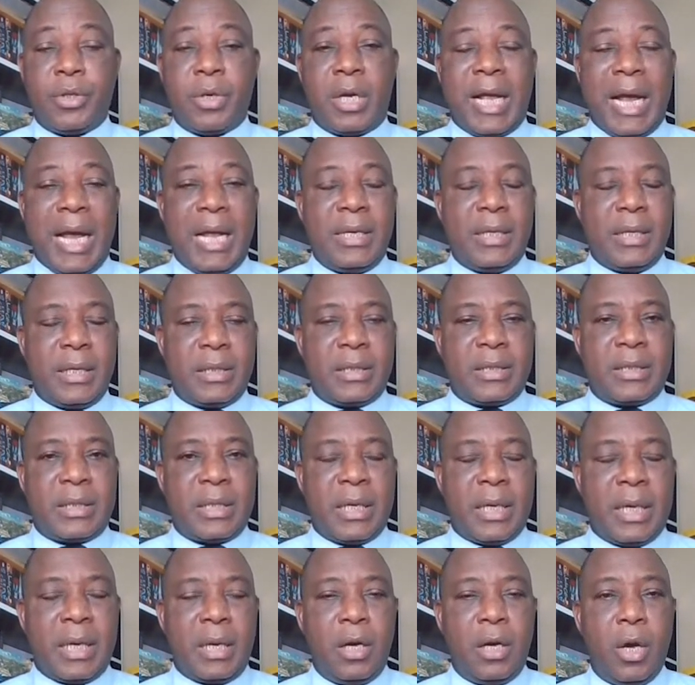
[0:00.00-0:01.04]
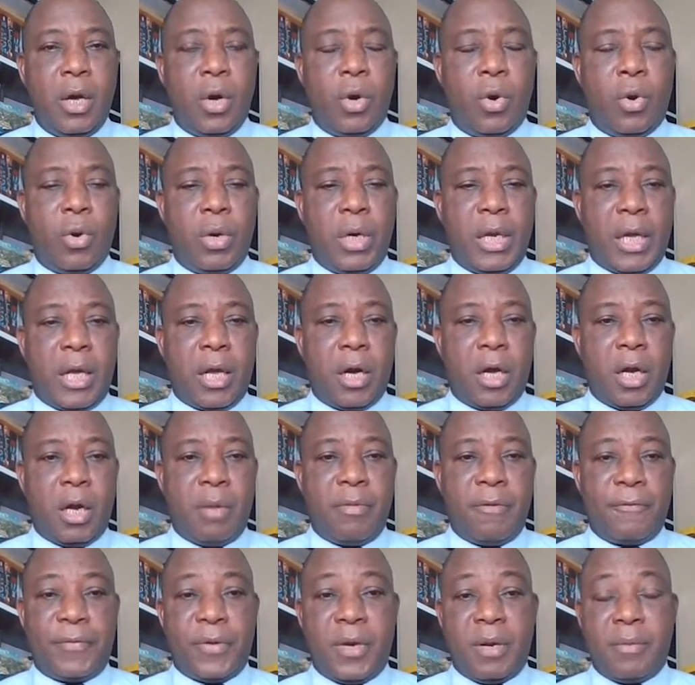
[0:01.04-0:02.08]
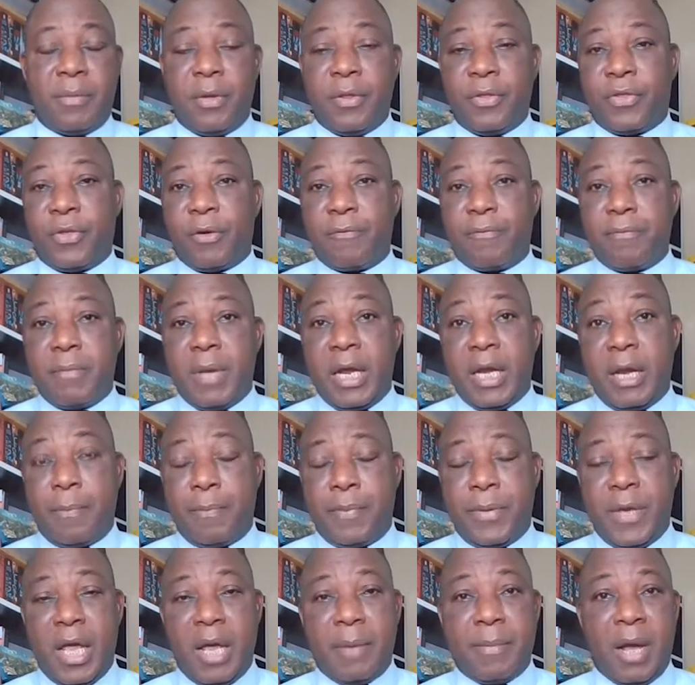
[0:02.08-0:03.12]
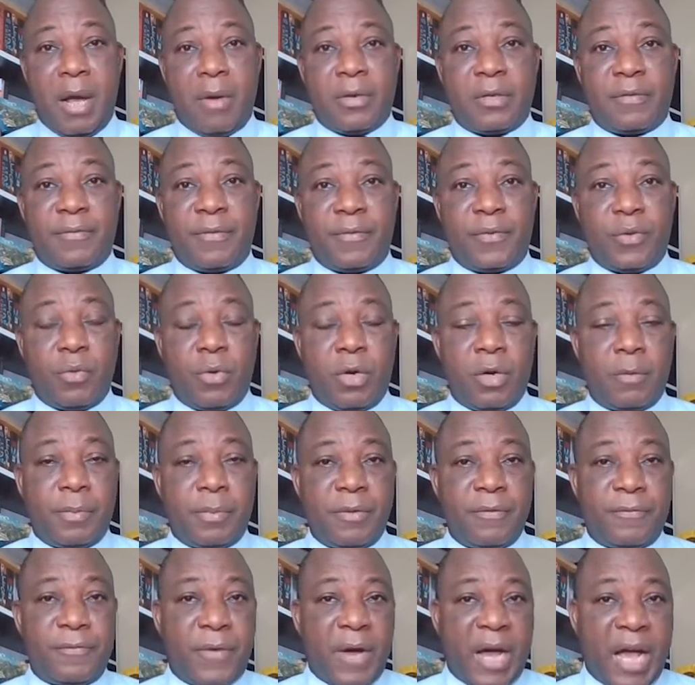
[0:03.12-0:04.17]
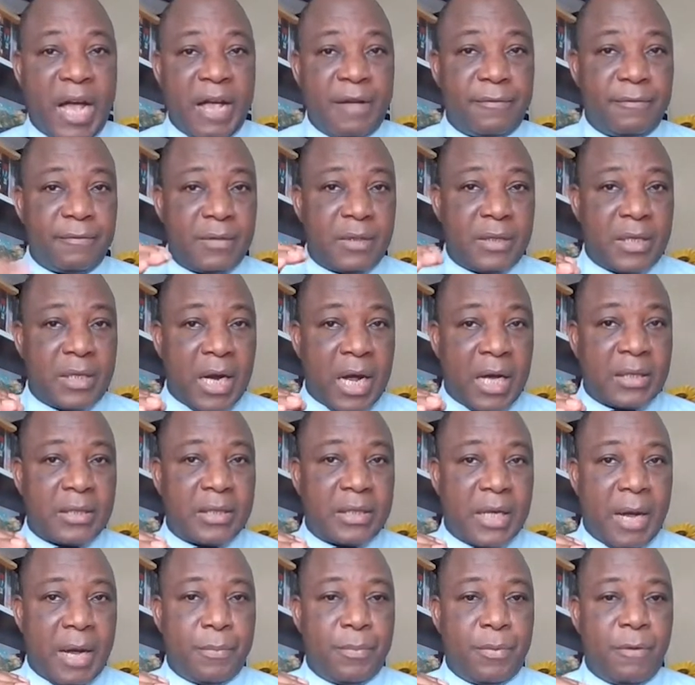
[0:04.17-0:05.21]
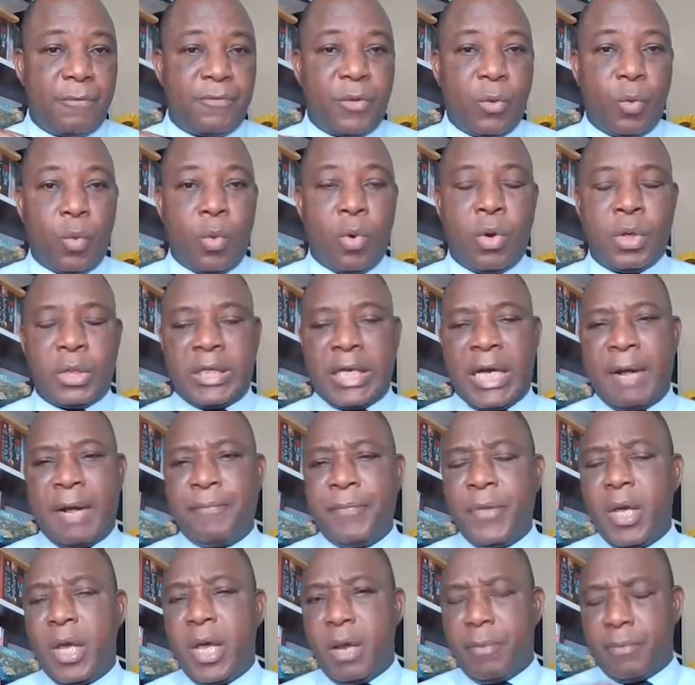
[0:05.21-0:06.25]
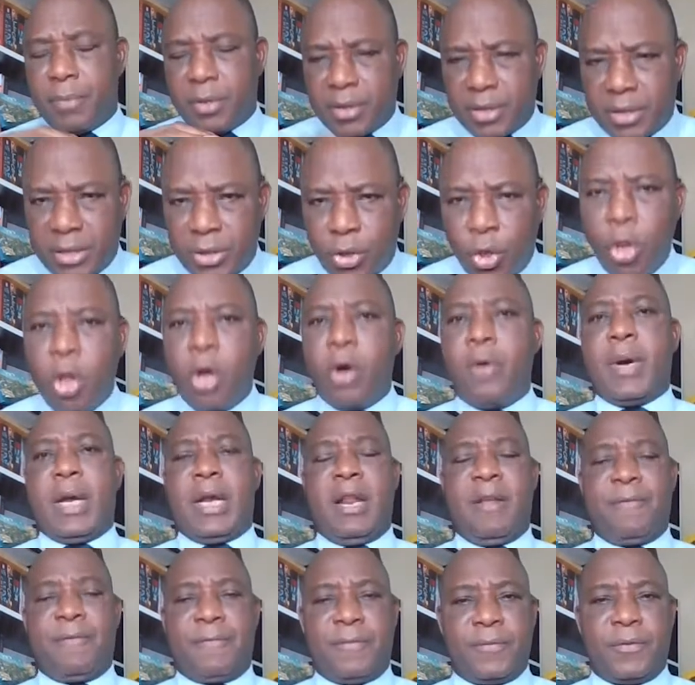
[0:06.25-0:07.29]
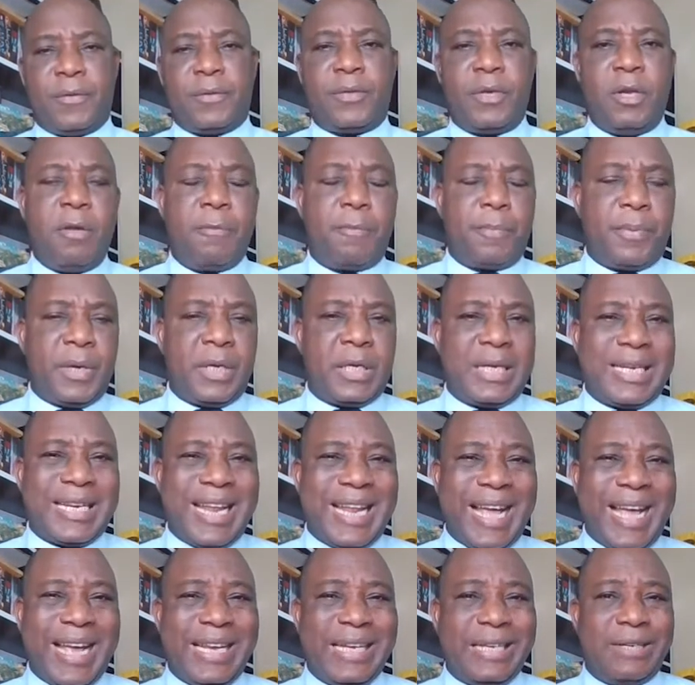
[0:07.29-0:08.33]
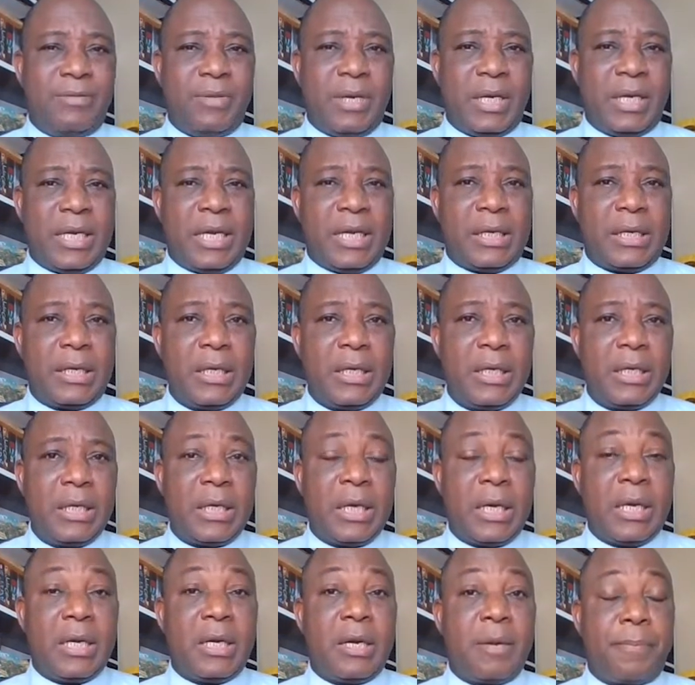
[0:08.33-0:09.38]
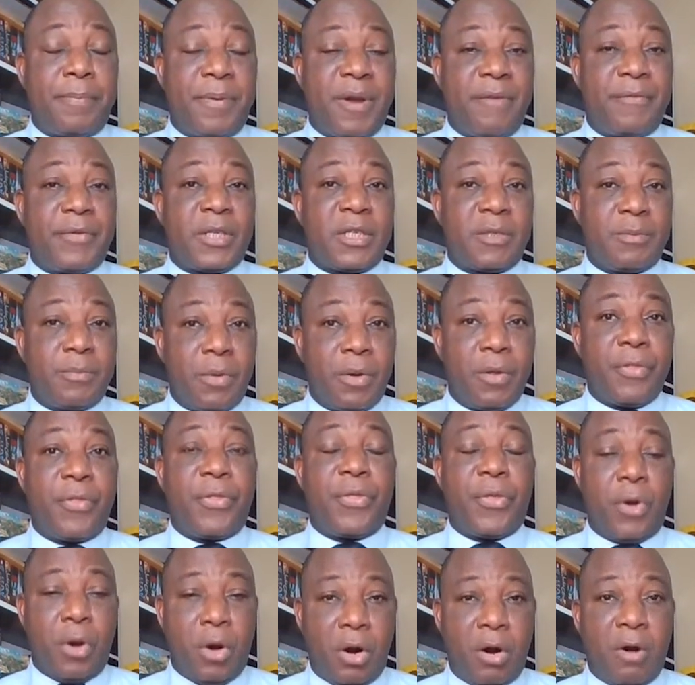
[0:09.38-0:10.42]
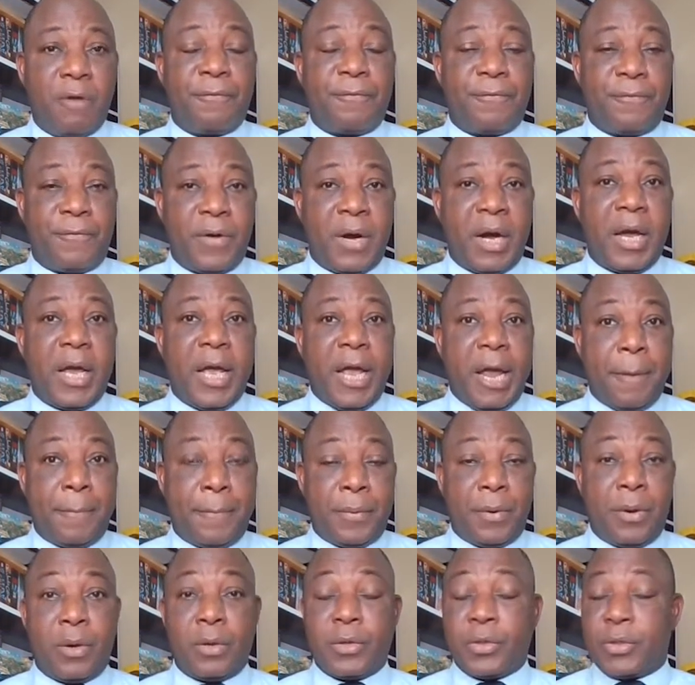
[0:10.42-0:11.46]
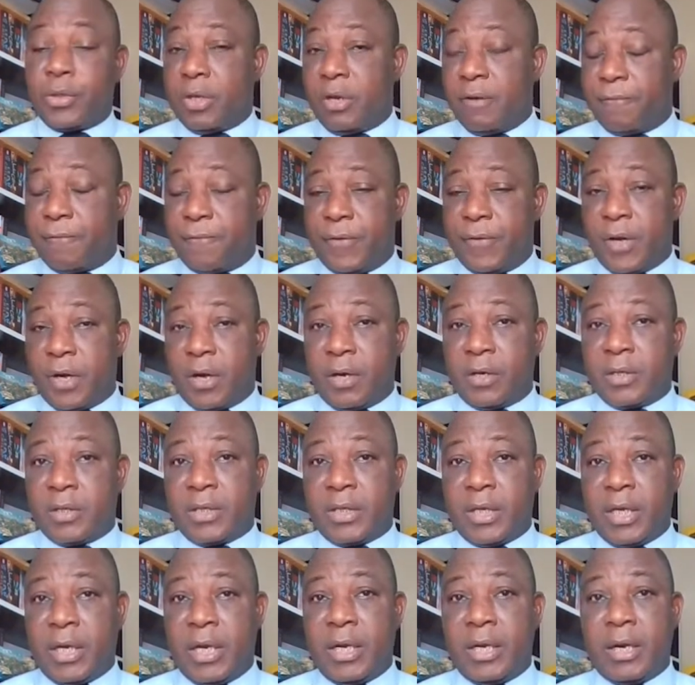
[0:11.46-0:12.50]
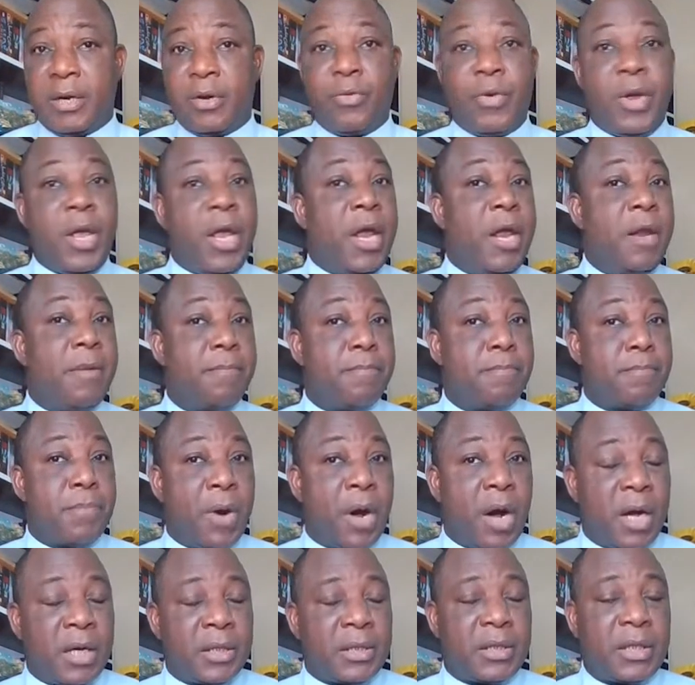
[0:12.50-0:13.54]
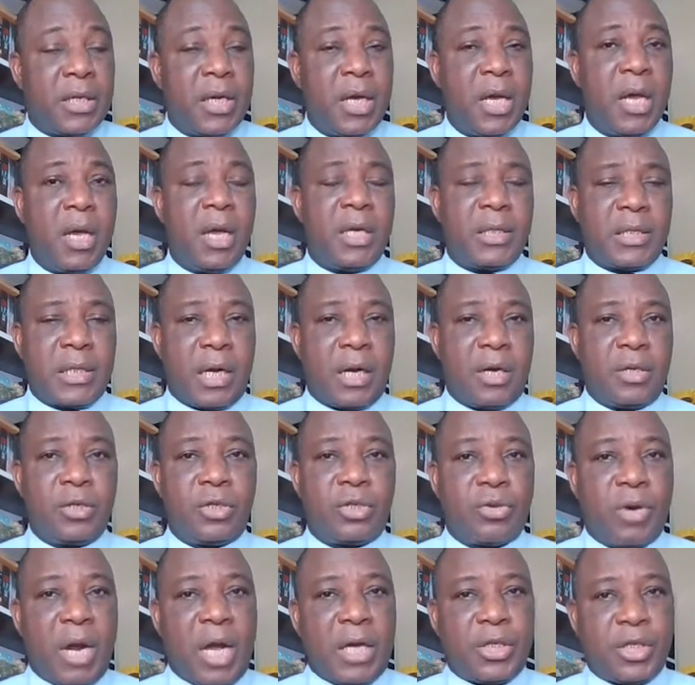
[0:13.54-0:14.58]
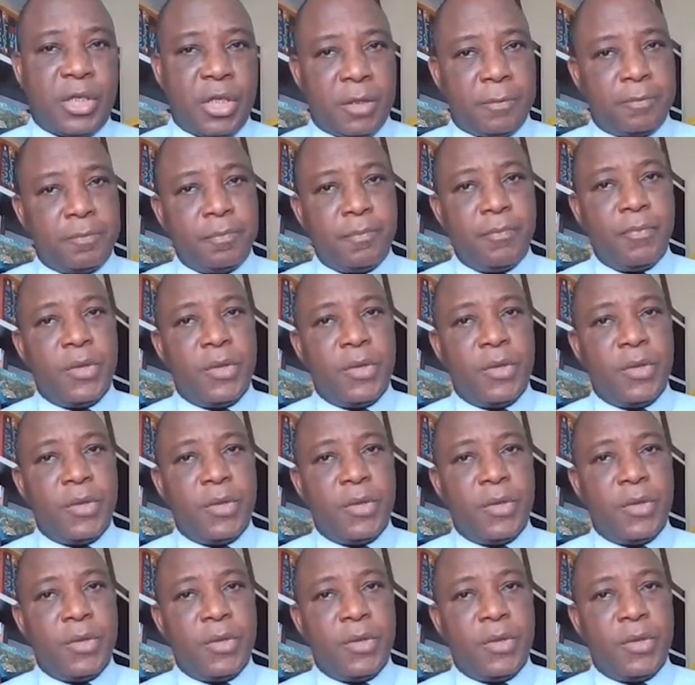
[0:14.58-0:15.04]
Uganda's whole economy for the month of May, the PMI was 51.5, that's above the water, but lower than 53.9 reading in the previous month of April. So the figure is still in the green, but it's a contraction